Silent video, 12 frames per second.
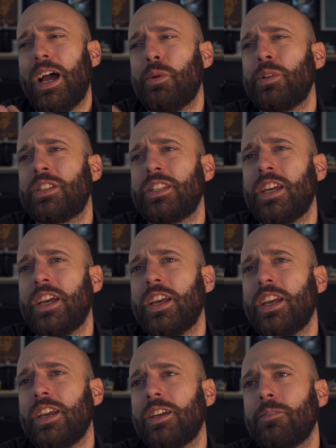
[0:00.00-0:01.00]
I would
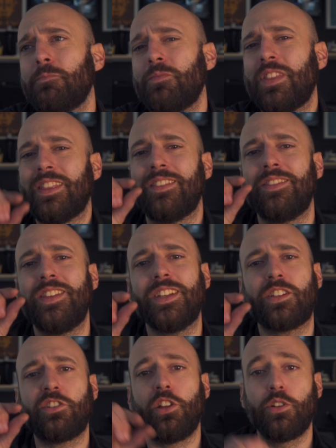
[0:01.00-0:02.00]
say,
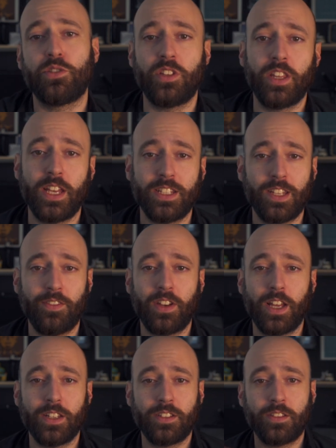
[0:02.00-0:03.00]
this close to the
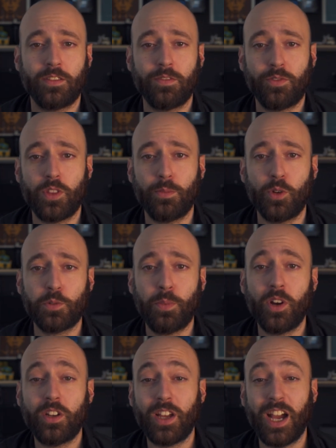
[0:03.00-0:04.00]
A7S. For the most
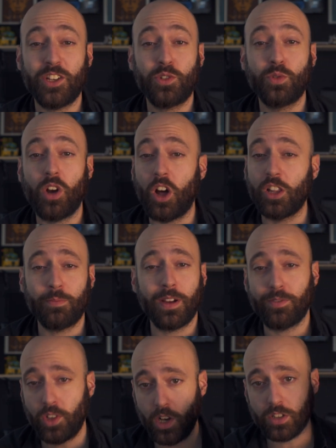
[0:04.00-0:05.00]
part, I shoot all of
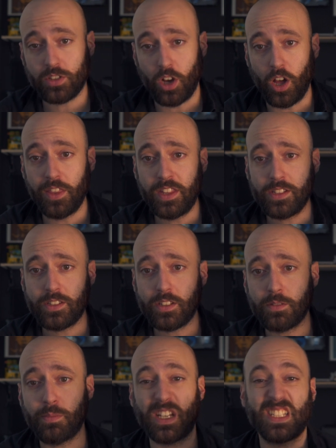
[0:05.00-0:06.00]
my vlogs on
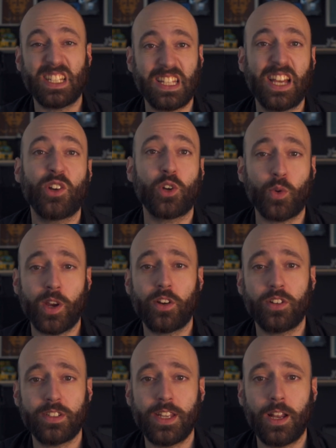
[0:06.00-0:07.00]
this because it's lighter and
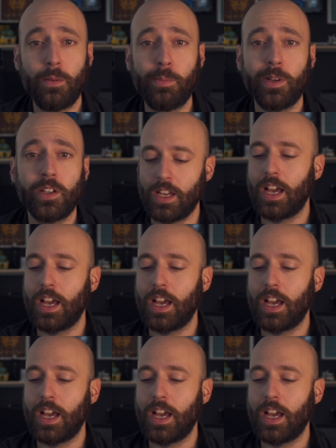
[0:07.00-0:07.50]
quicker to set up.